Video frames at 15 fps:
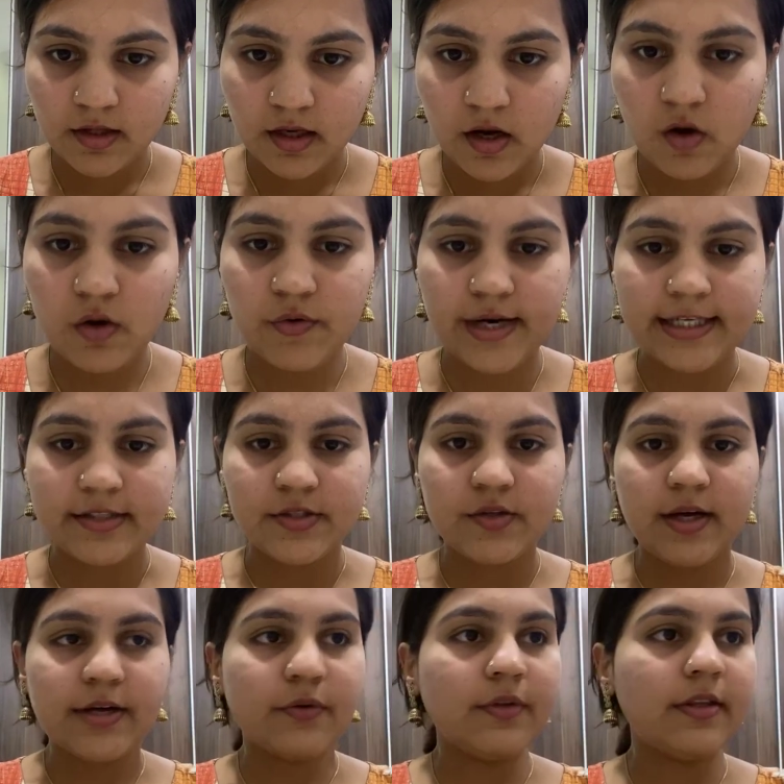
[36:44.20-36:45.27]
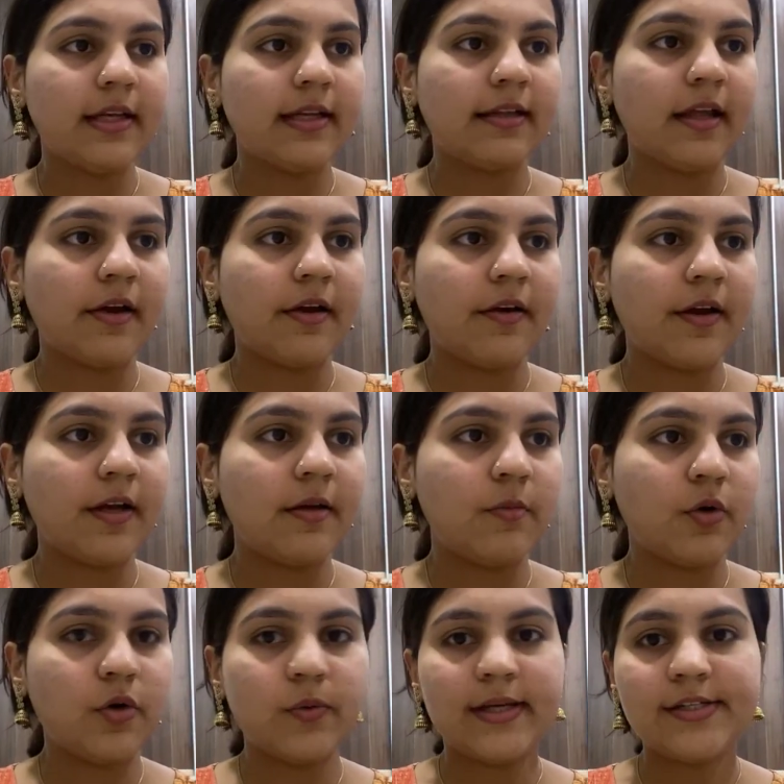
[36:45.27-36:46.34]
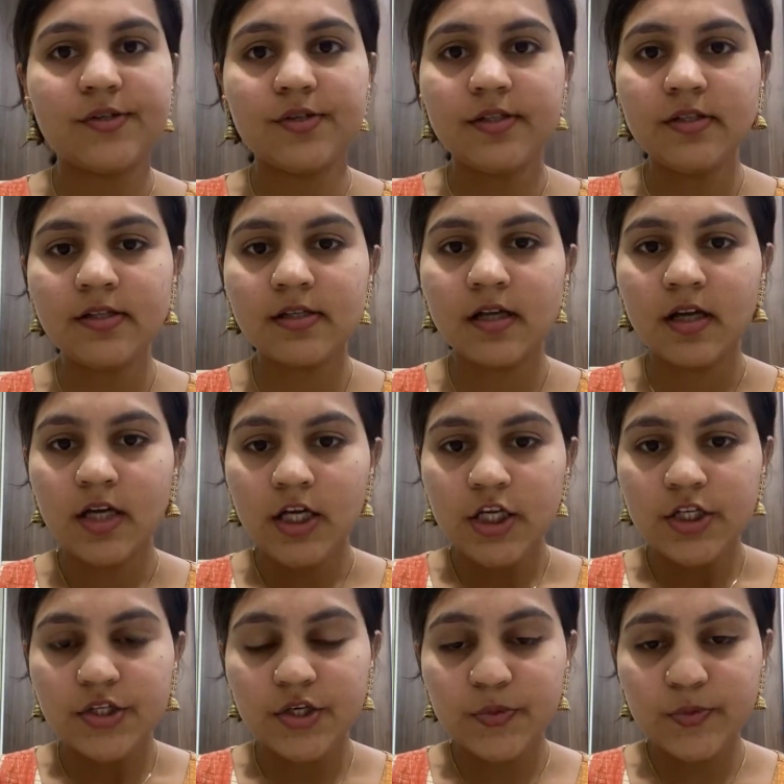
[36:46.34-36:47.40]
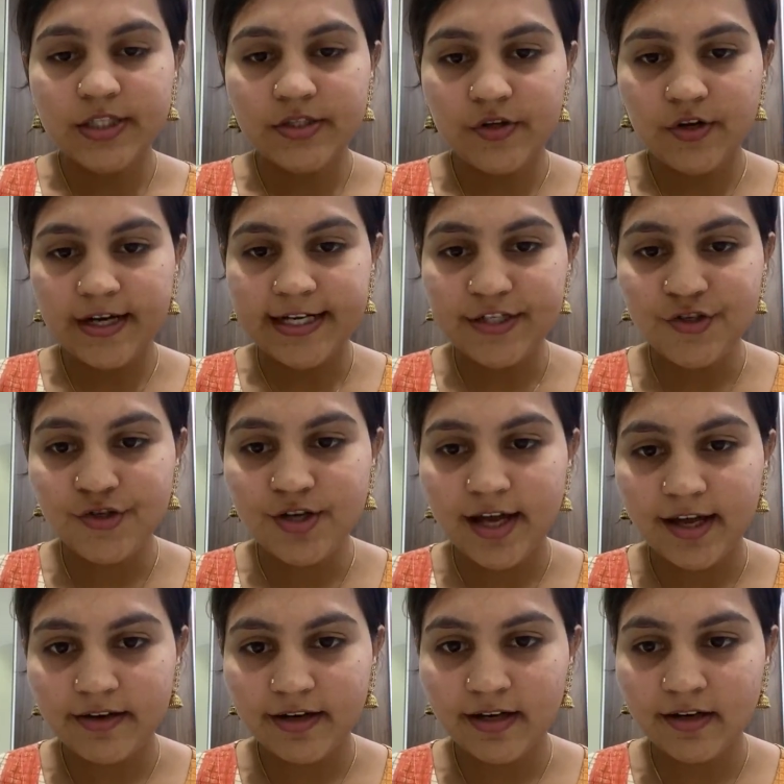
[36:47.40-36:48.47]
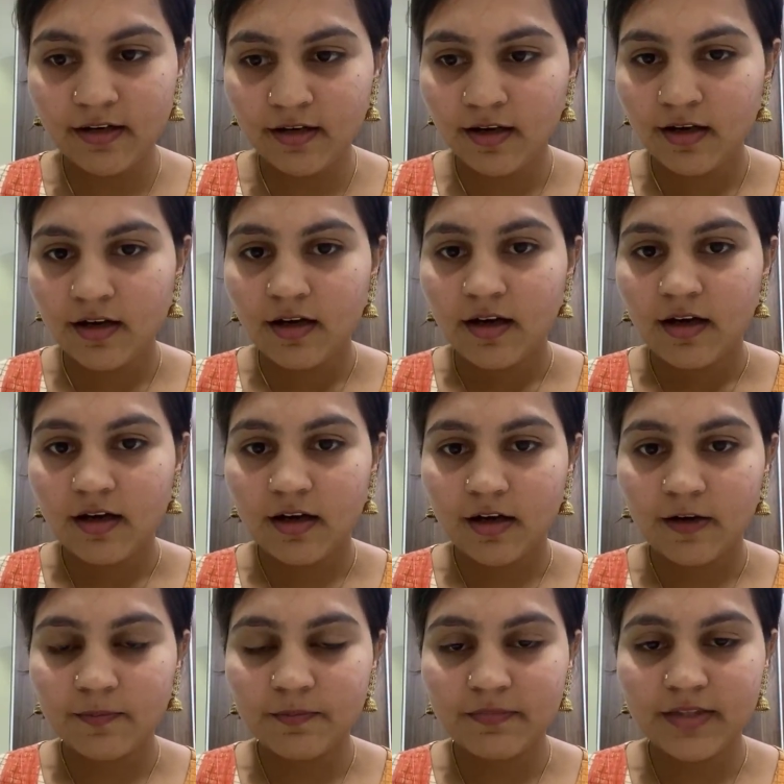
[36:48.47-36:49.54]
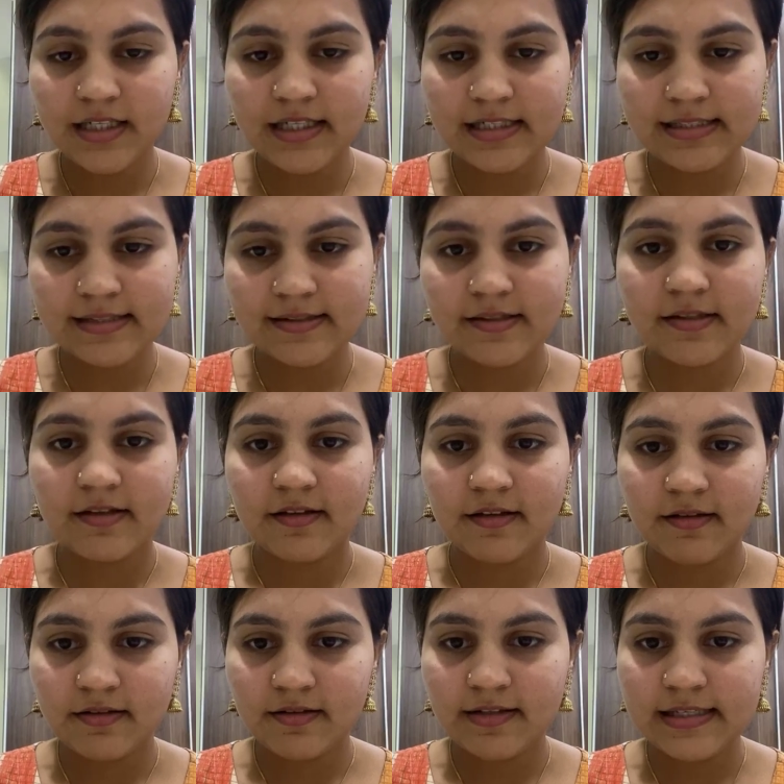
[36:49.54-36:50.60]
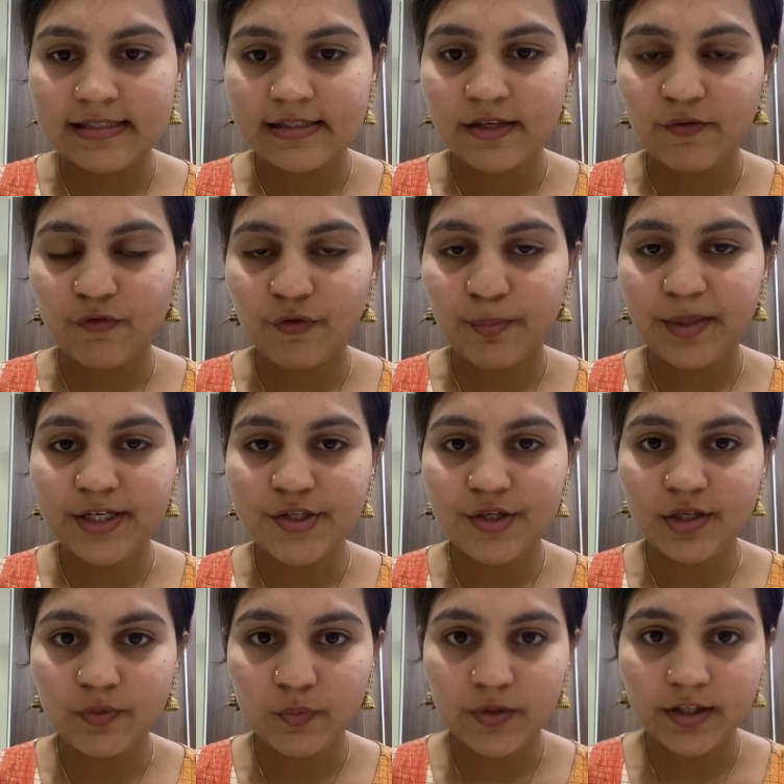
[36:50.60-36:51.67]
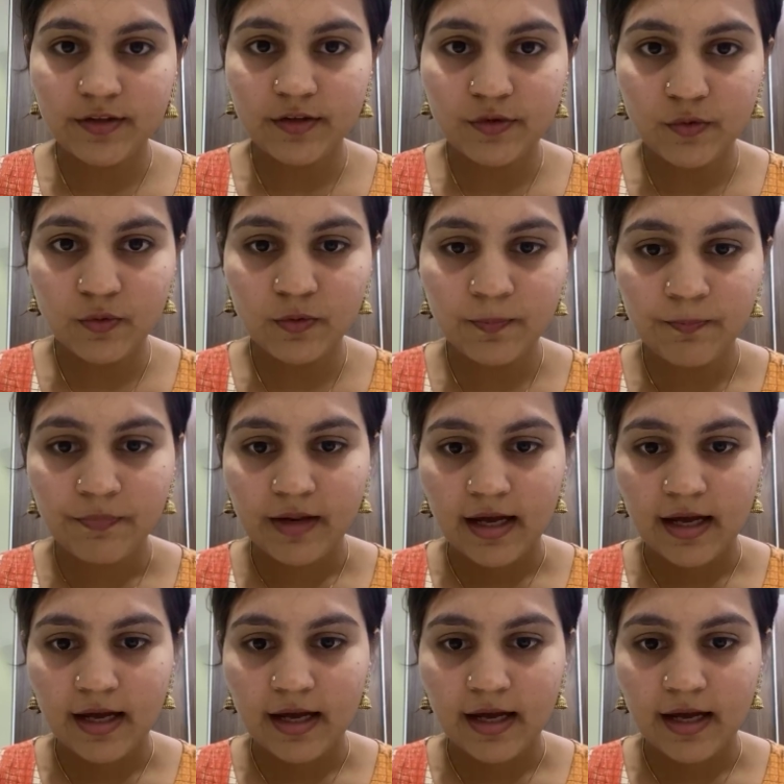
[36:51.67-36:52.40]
All right, so I don't think there are any more questions. So it was great sharing this information with you.